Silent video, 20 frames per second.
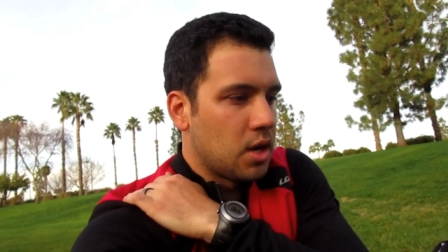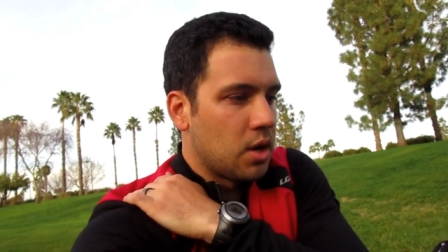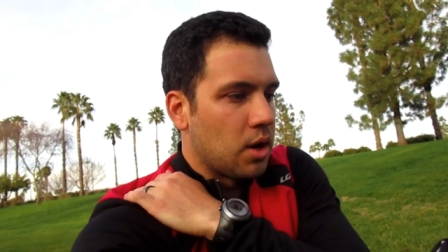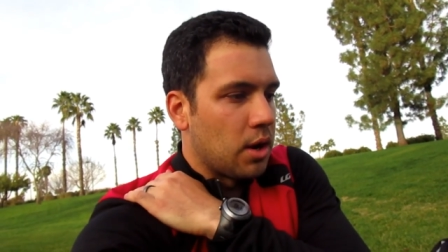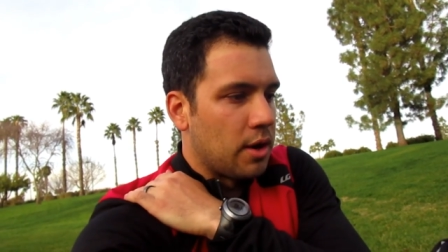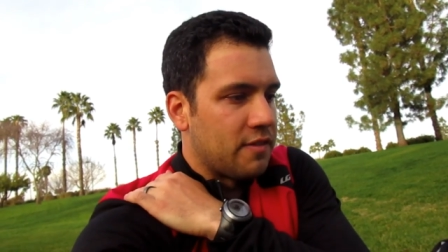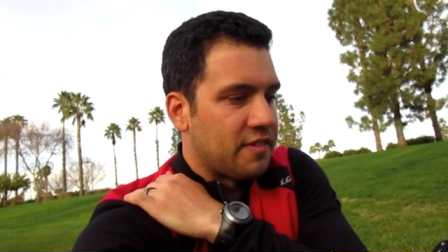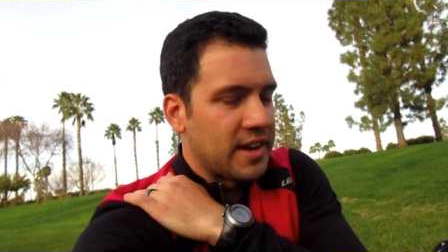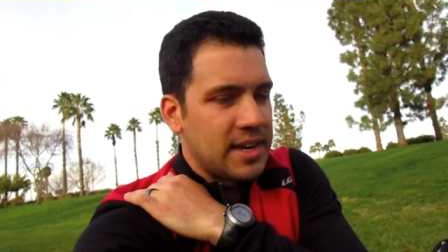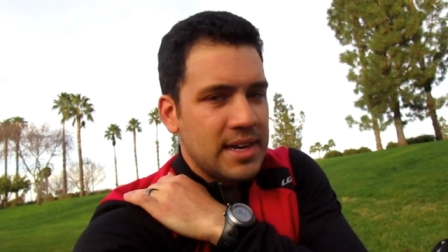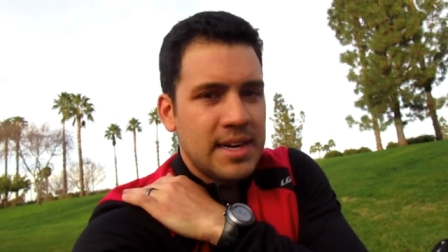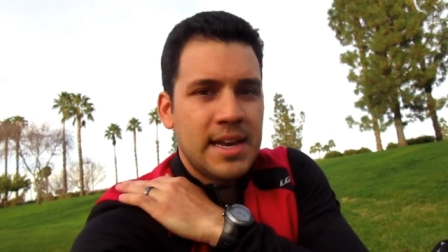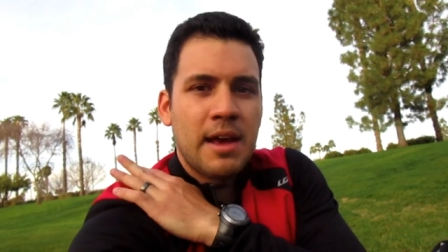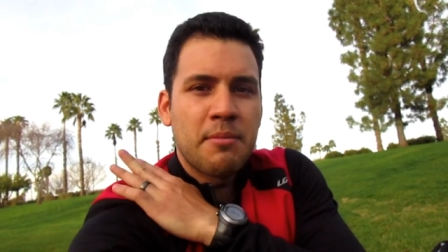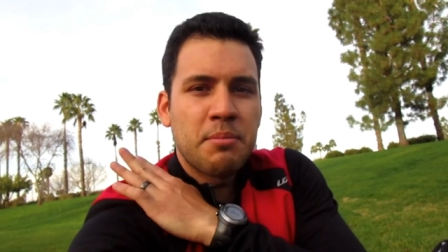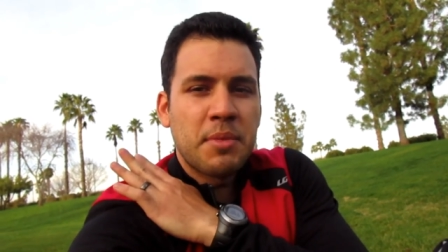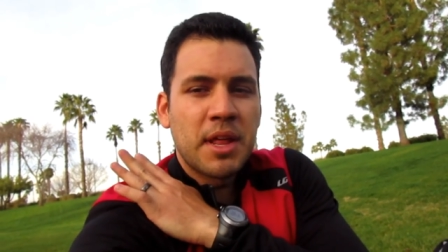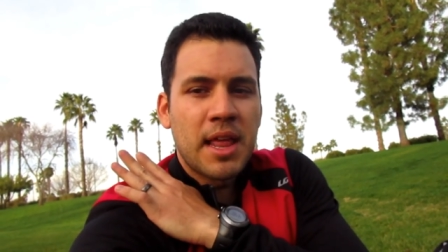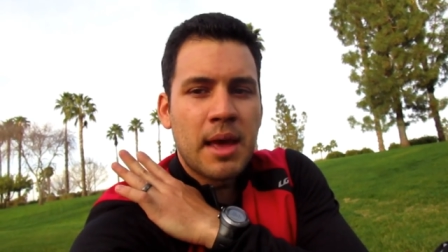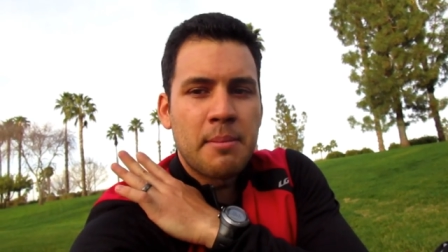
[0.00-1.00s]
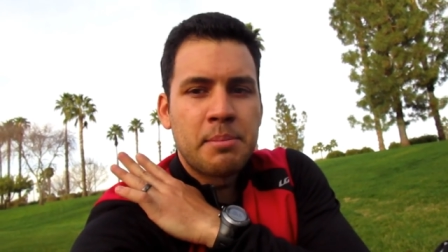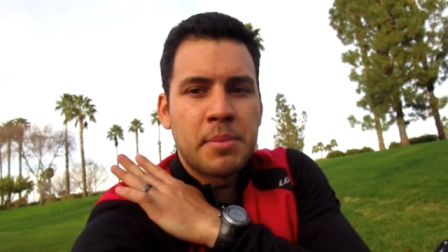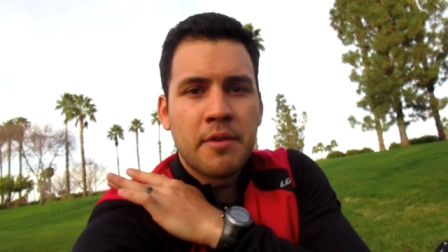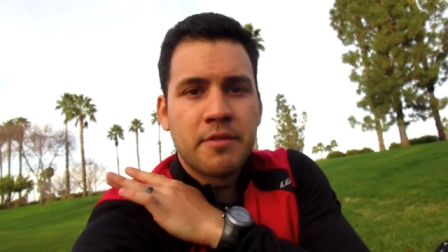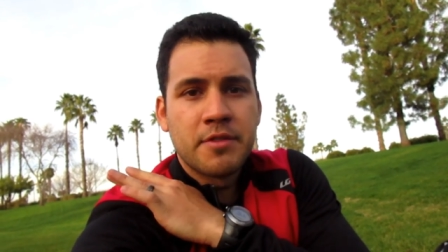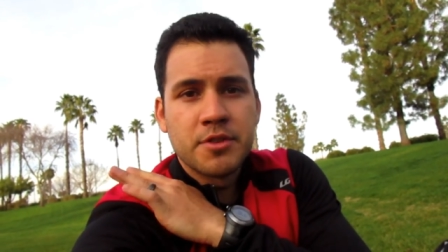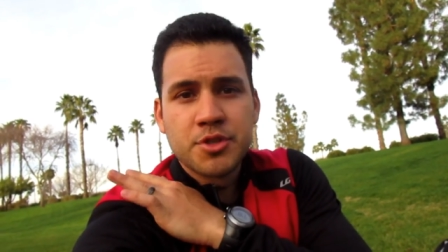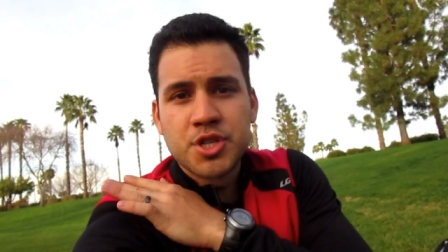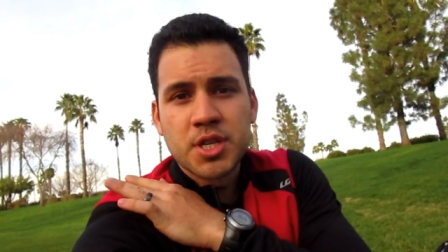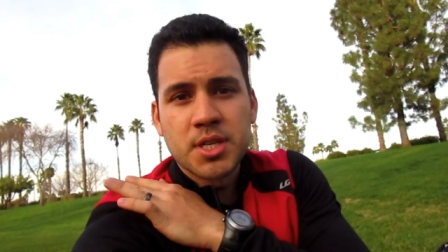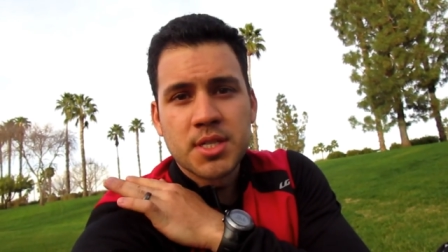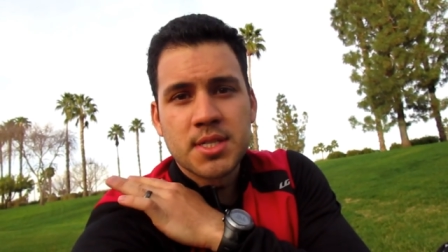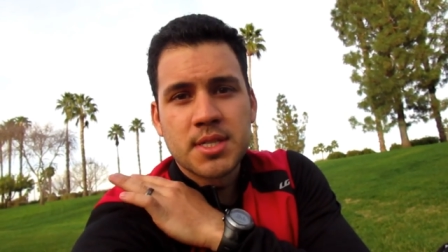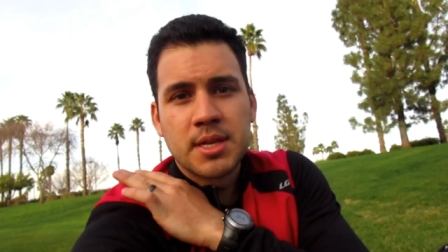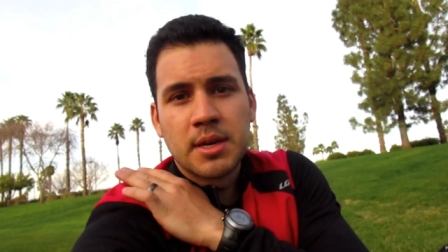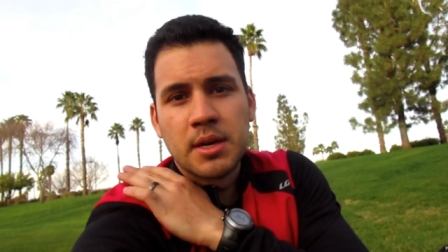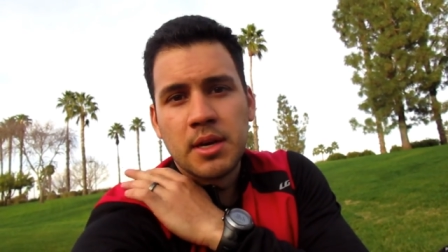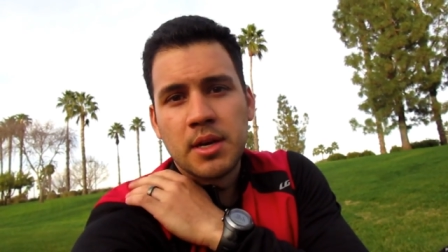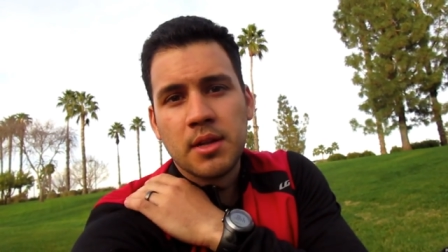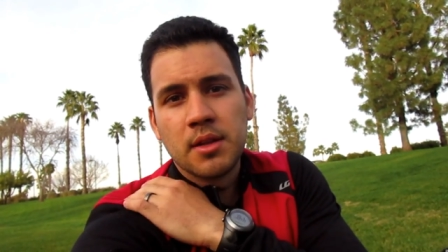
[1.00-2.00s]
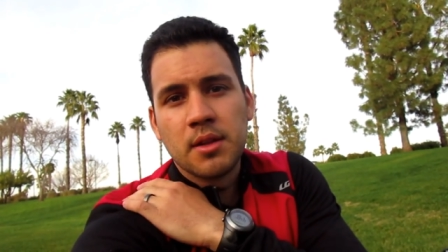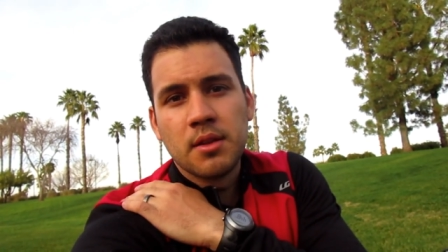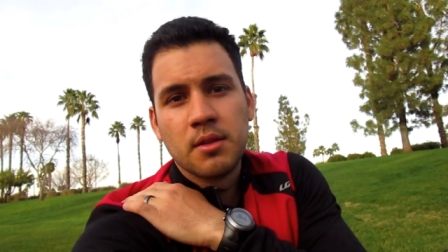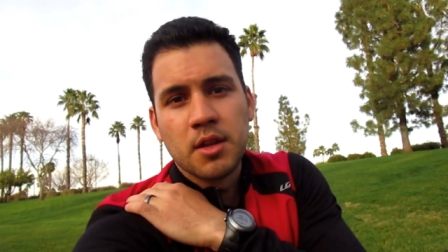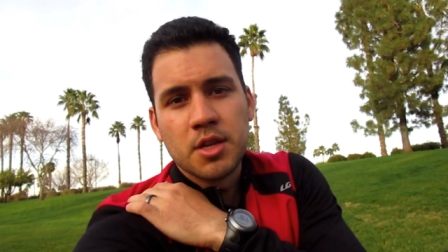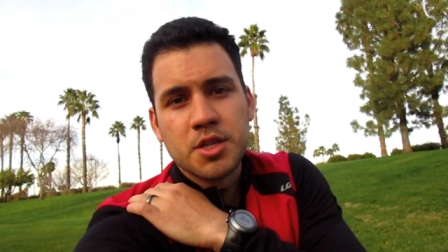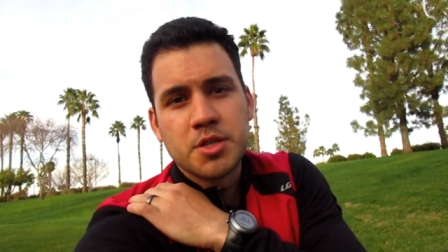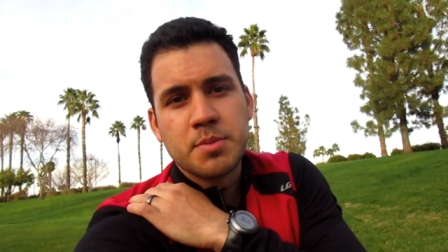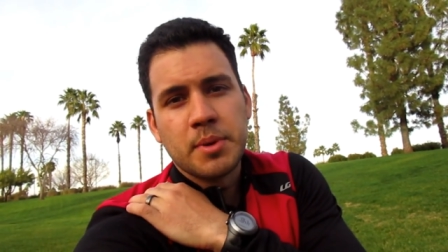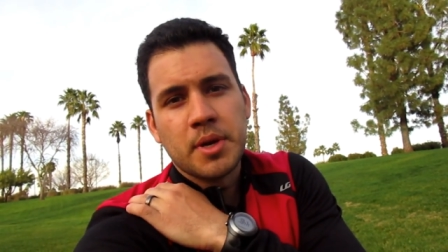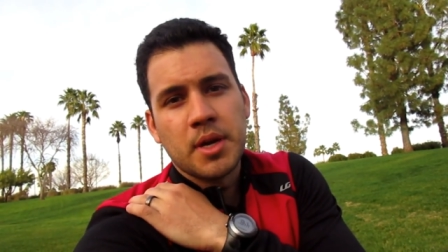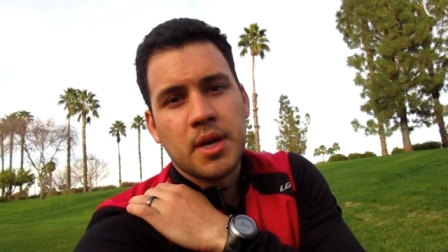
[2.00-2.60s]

If I didn't have my laptop, if it was just the lunchbox,